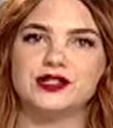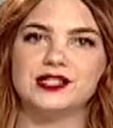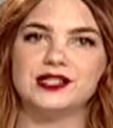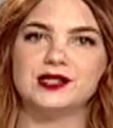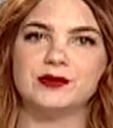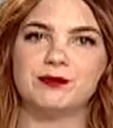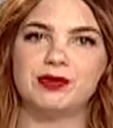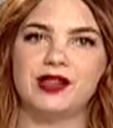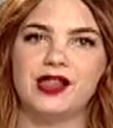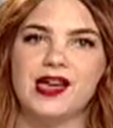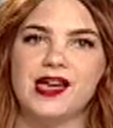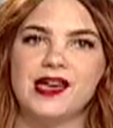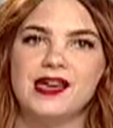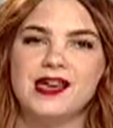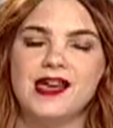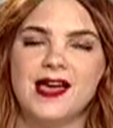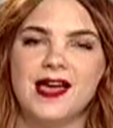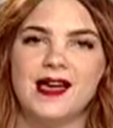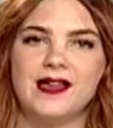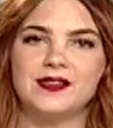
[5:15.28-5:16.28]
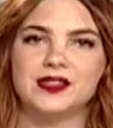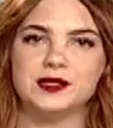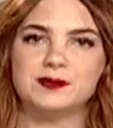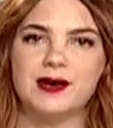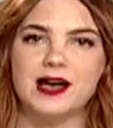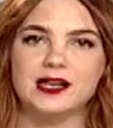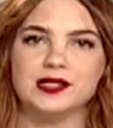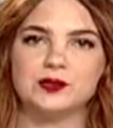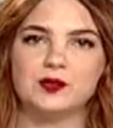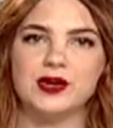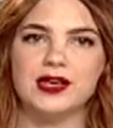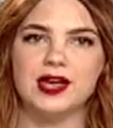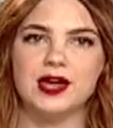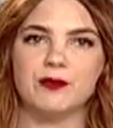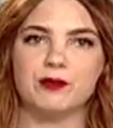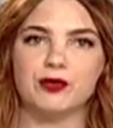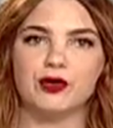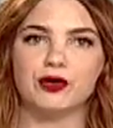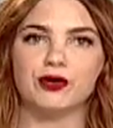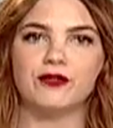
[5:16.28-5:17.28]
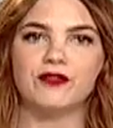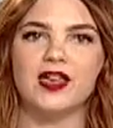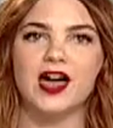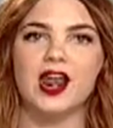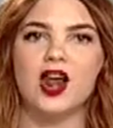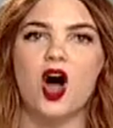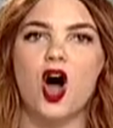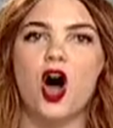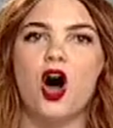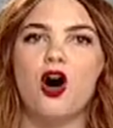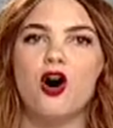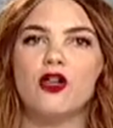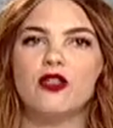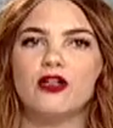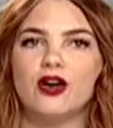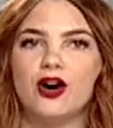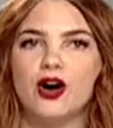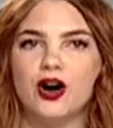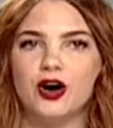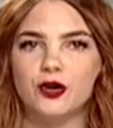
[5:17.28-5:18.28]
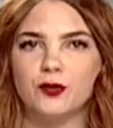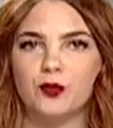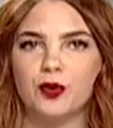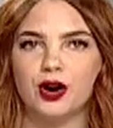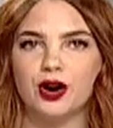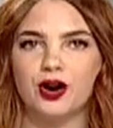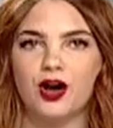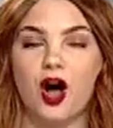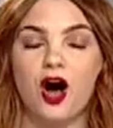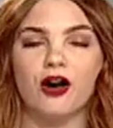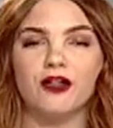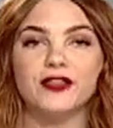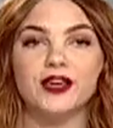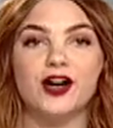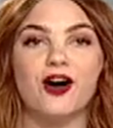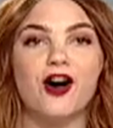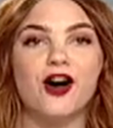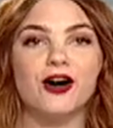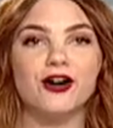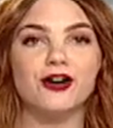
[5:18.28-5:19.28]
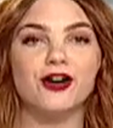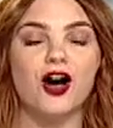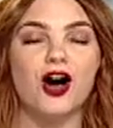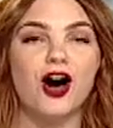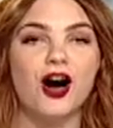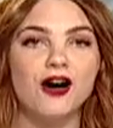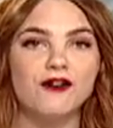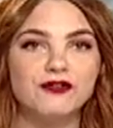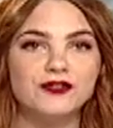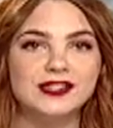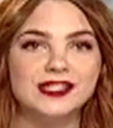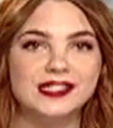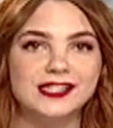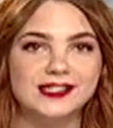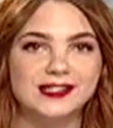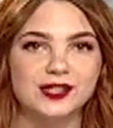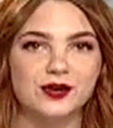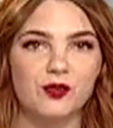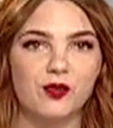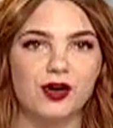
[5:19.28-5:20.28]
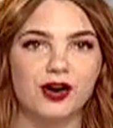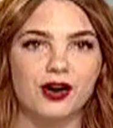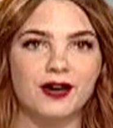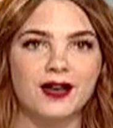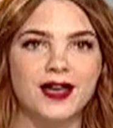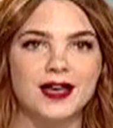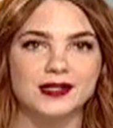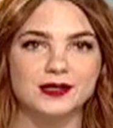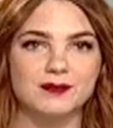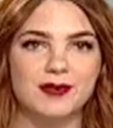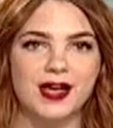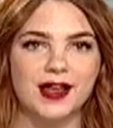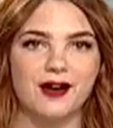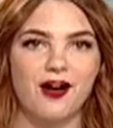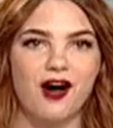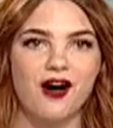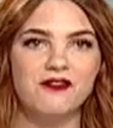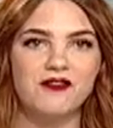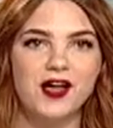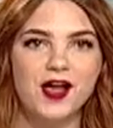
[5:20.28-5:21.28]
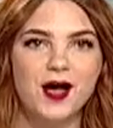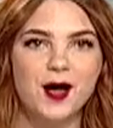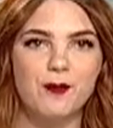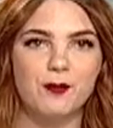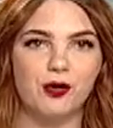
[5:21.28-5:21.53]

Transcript: season play, and this past weekend proved that all the hard off-season work has paid off.